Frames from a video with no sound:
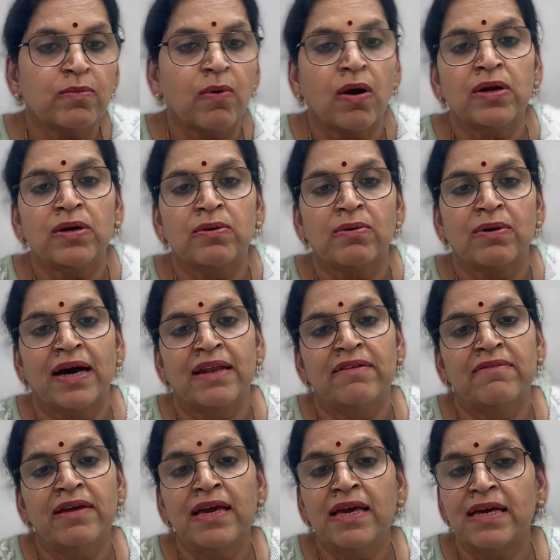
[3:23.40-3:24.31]
want to
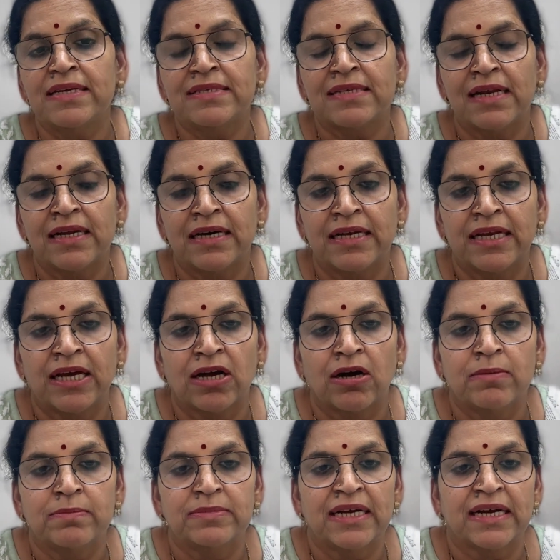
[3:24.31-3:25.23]
convey is a learning
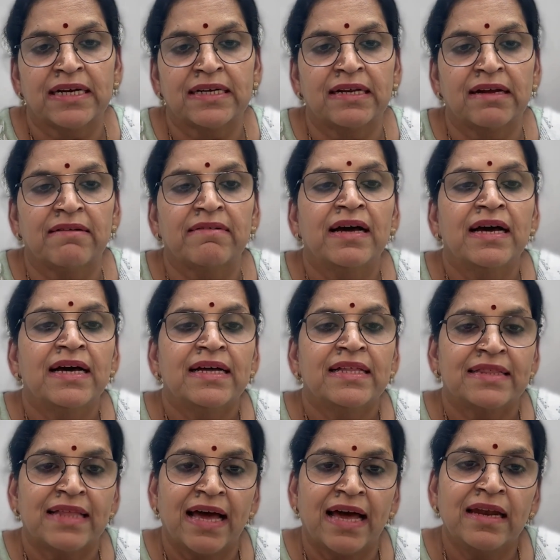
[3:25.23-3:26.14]
objective.
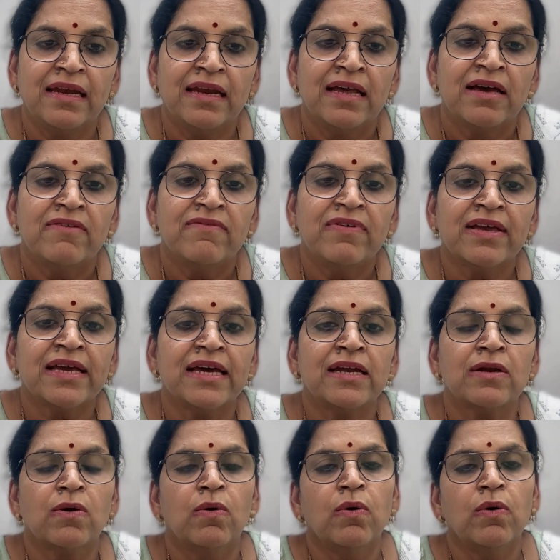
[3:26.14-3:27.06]
Then we
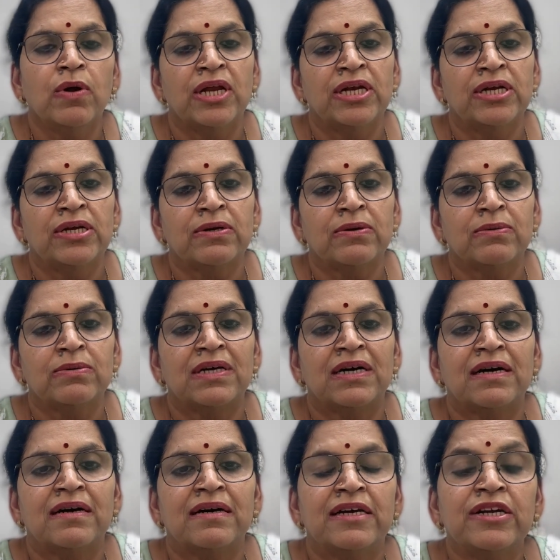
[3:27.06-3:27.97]
can go into
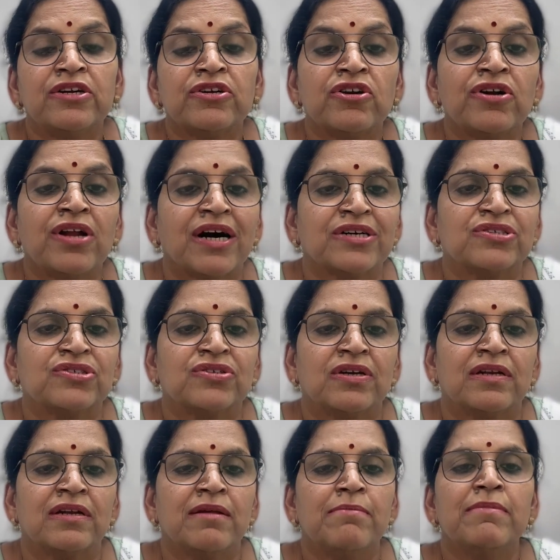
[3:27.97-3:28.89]
the
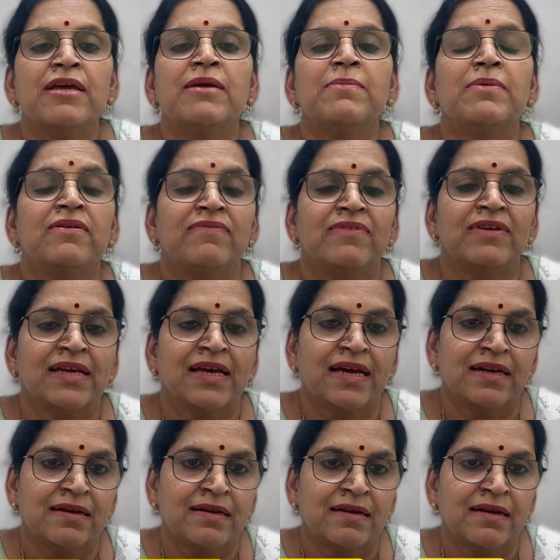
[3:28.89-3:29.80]
introduction. Maybe we
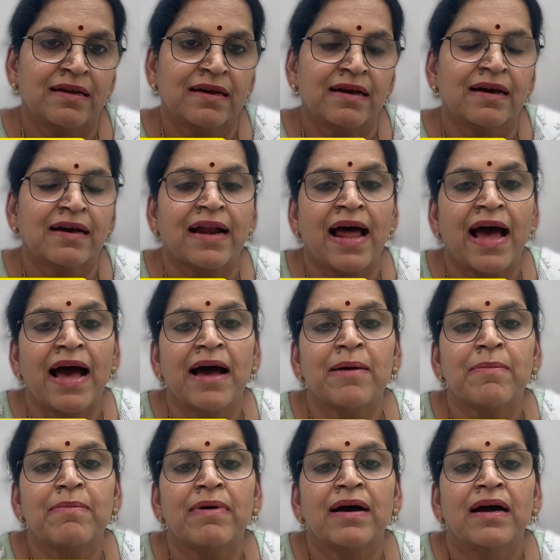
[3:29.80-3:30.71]
can
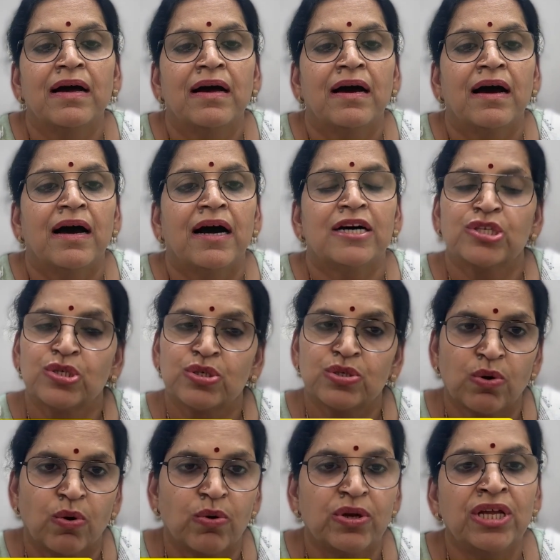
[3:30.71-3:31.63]
grab a
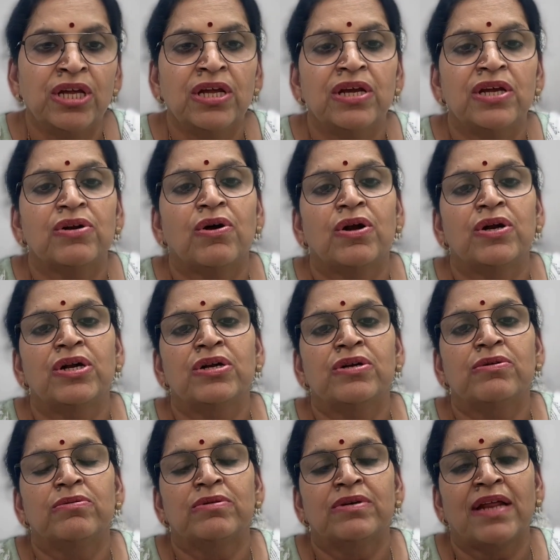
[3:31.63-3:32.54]
story in order
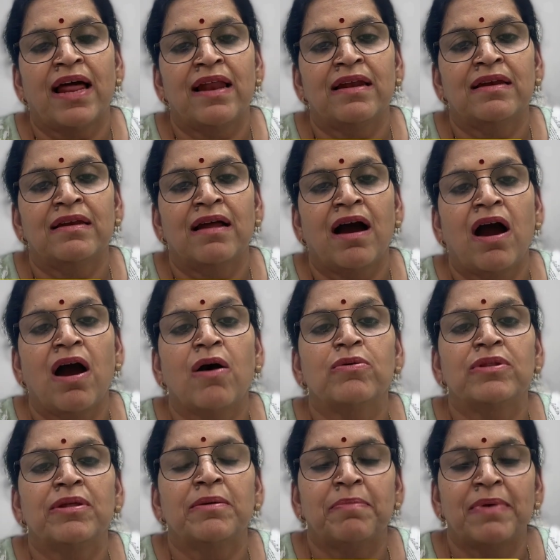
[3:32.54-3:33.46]
to tell
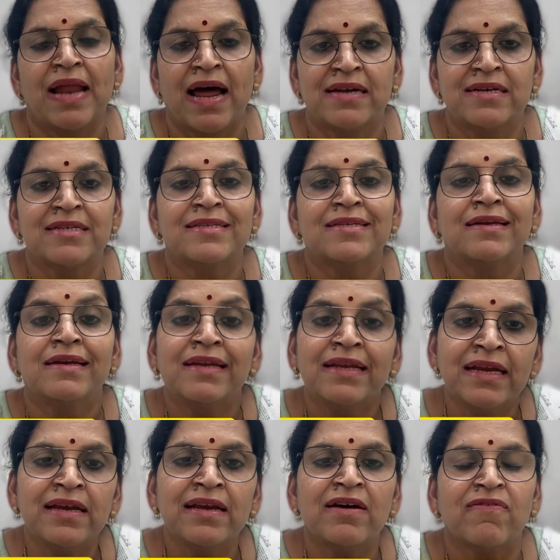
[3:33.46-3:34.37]
how the plants
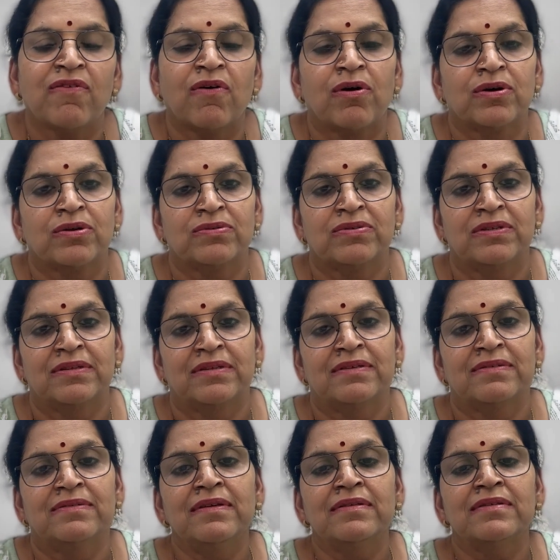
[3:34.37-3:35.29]
need a
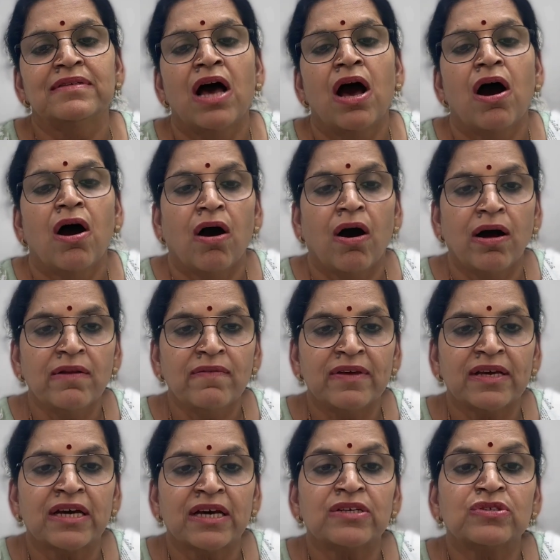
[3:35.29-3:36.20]
photosynthesis, or
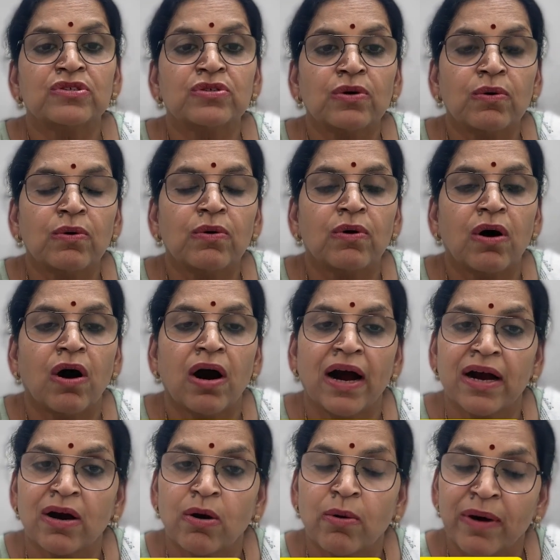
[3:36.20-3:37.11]
we can show
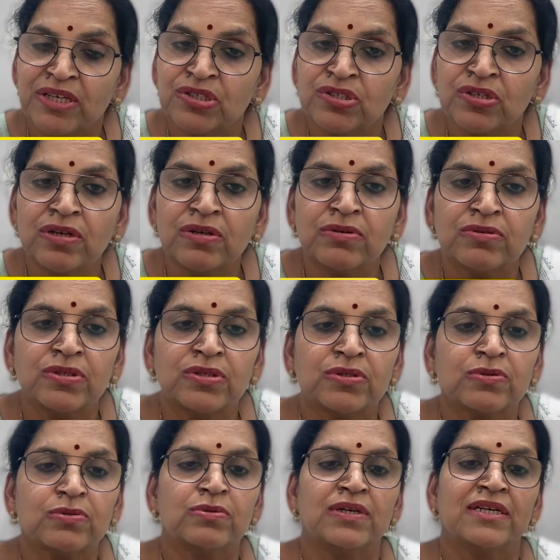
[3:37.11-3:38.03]
a question to the
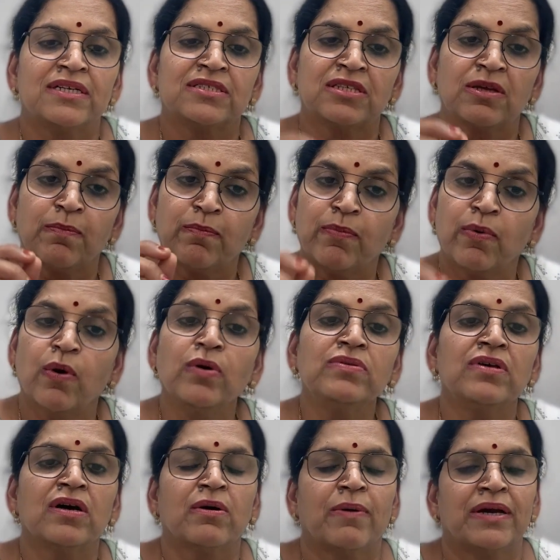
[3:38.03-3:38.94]
students, pose
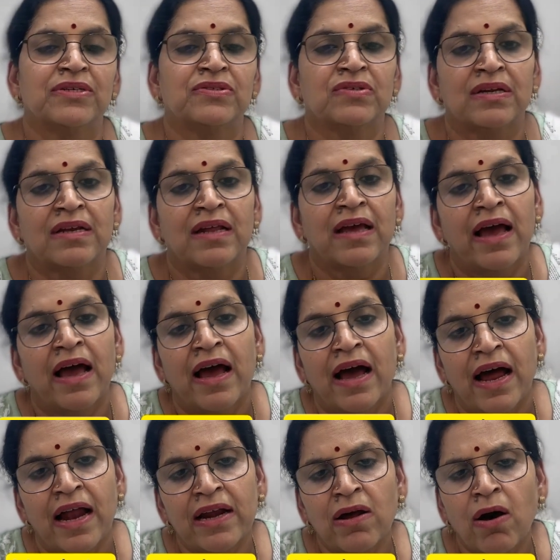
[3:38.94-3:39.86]
a question,
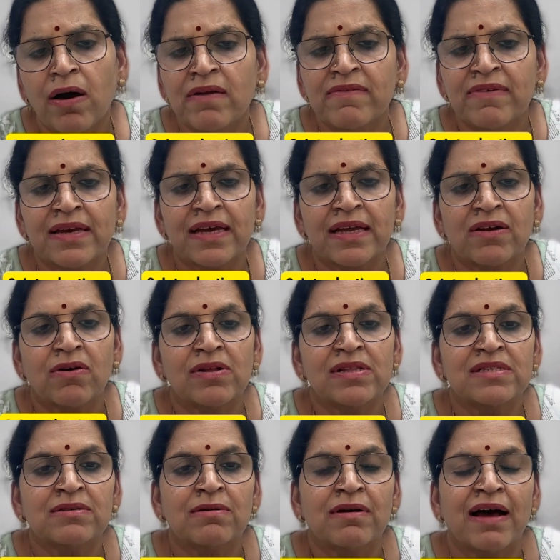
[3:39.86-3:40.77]
and or we can
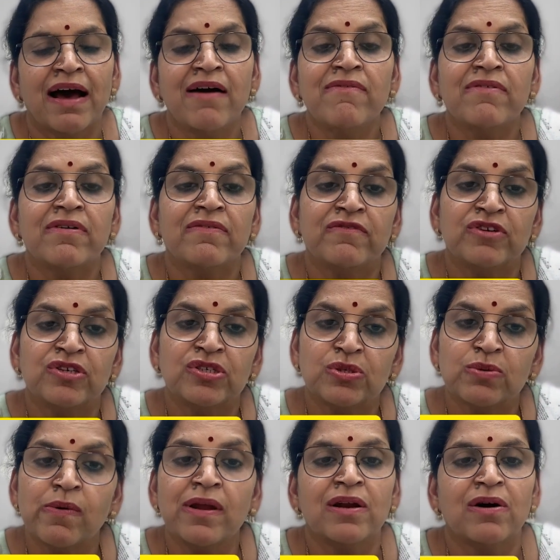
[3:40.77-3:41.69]
also have
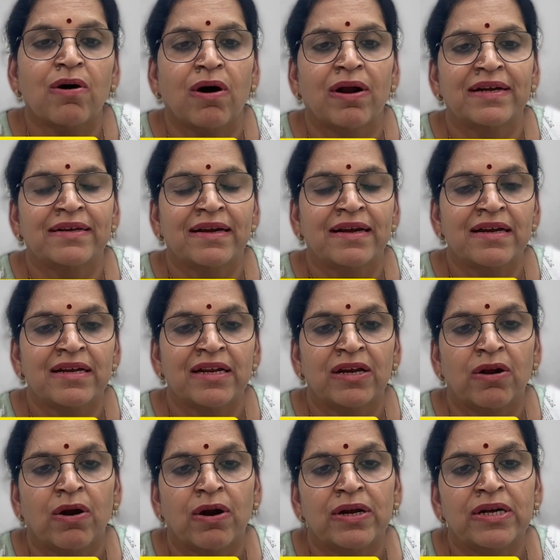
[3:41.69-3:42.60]
visual content
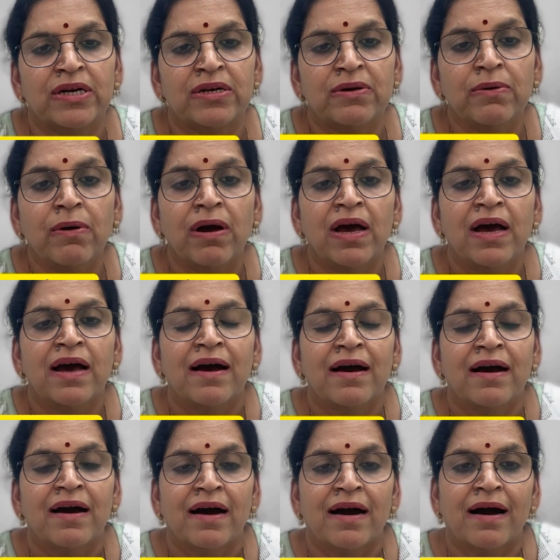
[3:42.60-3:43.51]
in order to
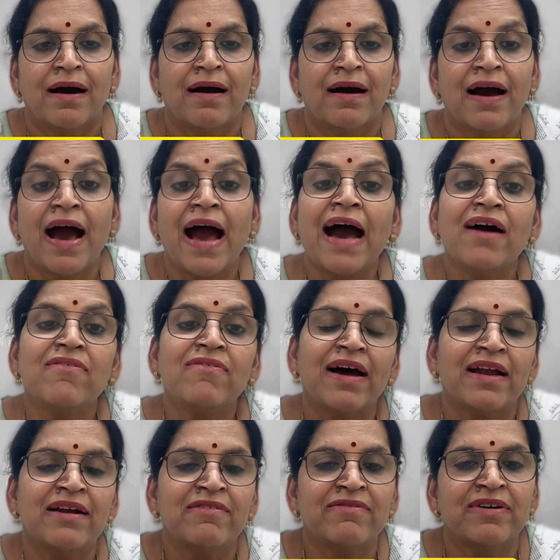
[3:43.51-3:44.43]
have
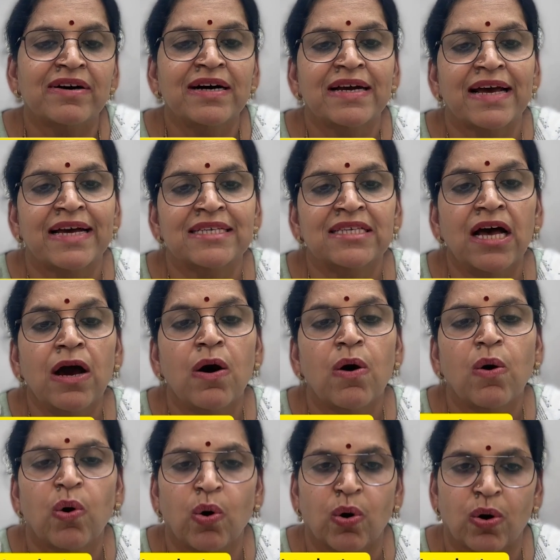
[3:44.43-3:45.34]
and work as a
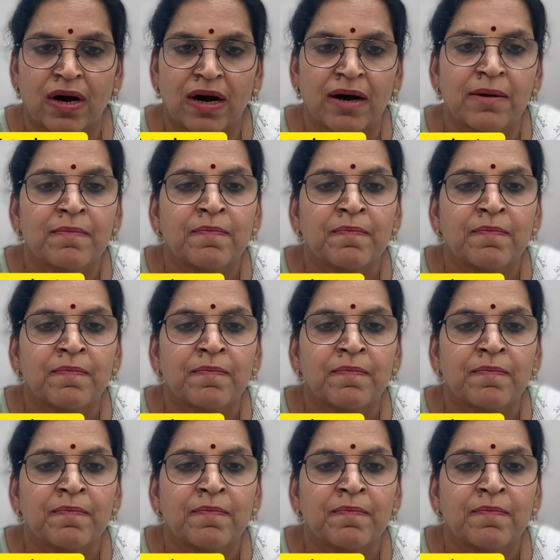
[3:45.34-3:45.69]
hook.